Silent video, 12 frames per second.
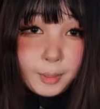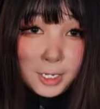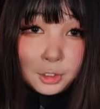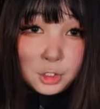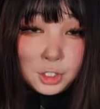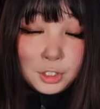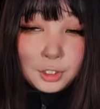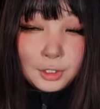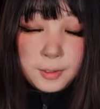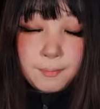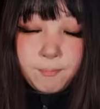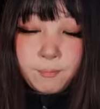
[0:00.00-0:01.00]
benches,
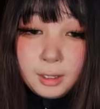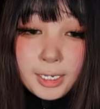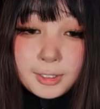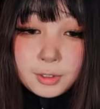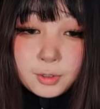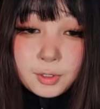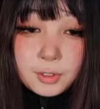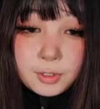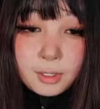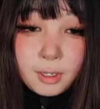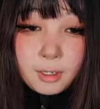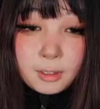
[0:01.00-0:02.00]
the laser is
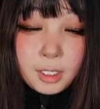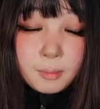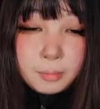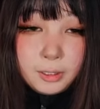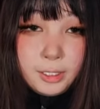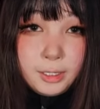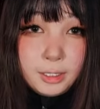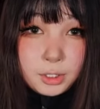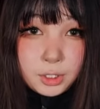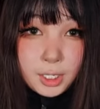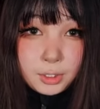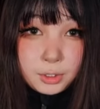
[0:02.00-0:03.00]
not completely
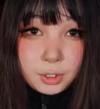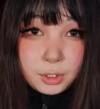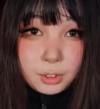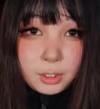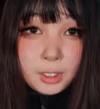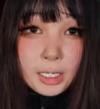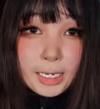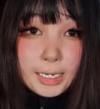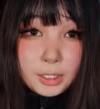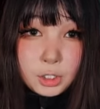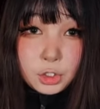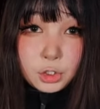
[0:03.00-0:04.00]
centered
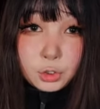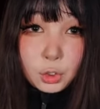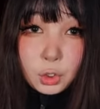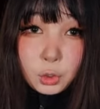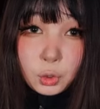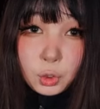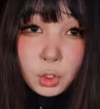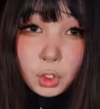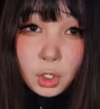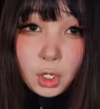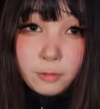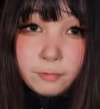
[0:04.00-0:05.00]
in the circle
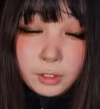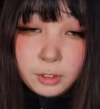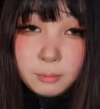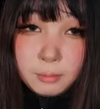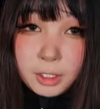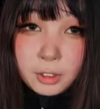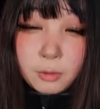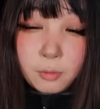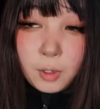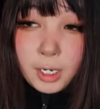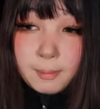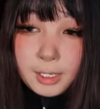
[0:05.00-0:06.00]
of the illuminator.
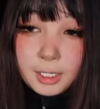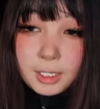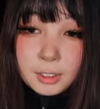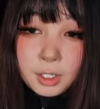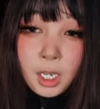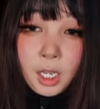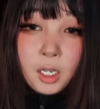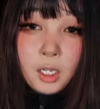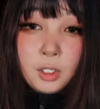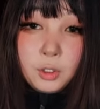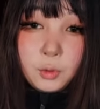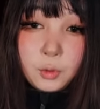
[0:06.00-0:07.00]
What I mean is,
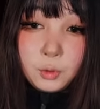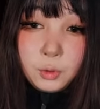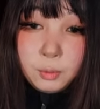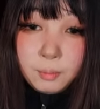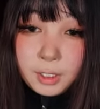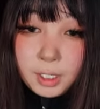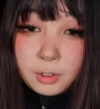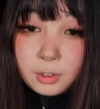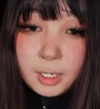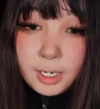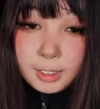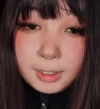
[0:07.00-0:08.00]
your
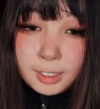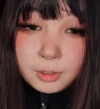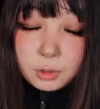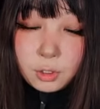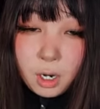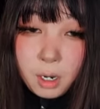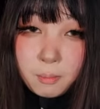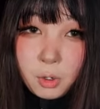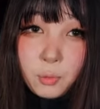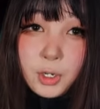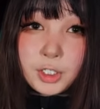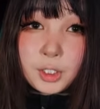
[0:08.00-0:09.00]
illuminator and laser
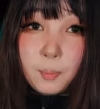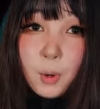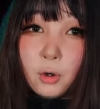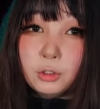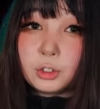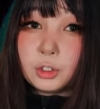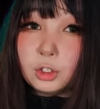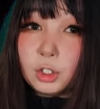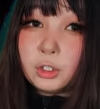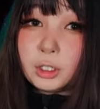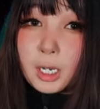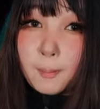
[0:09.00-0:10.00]
combo is supposed to
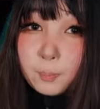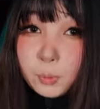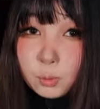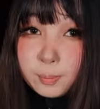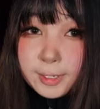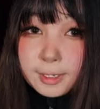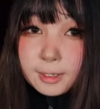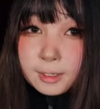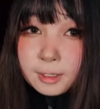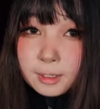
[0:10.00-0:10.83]
look like a boobie.